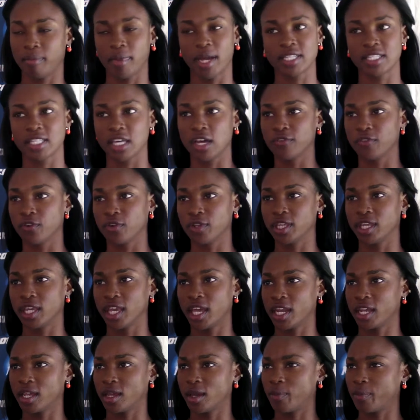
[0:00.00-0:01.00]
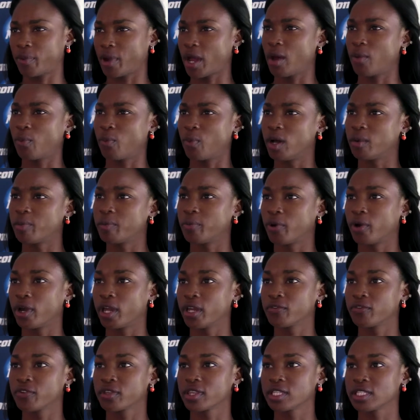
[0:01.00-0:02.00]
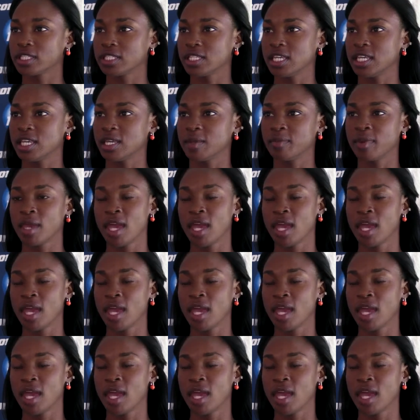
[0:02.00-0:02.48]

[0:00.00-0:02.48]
myself only getting about one point for the team.